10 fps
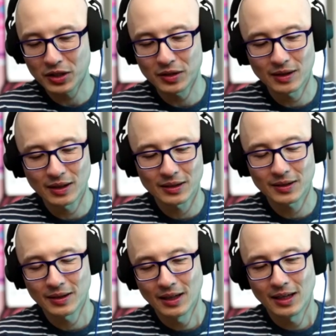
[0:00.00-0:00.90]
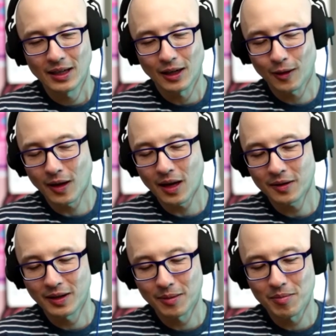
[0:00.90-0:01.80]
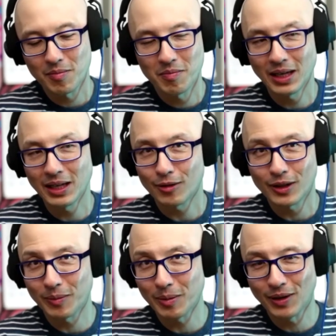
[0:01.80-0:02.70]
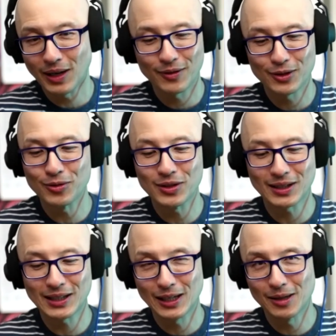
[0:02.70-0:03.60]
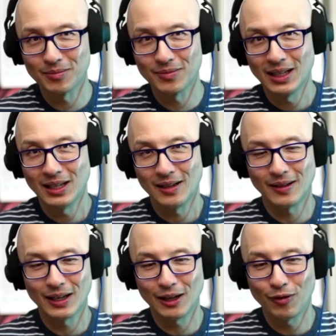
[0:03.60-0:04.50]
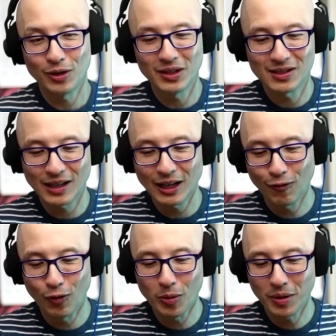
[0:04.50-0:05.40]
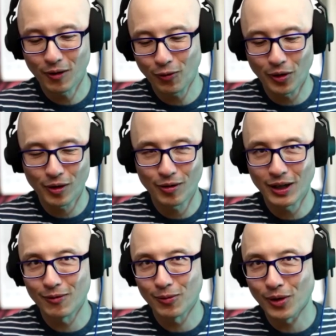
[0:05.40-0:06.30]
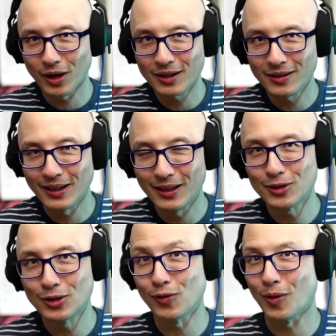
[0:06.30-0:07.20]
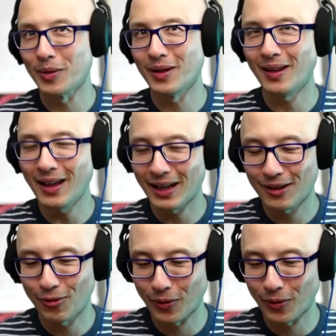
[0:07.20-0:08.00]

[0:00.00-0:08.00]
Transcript: question, that a thought that many creative people have. As soon as I tell them that if you could design a formula for your creative work, then it's too formulaic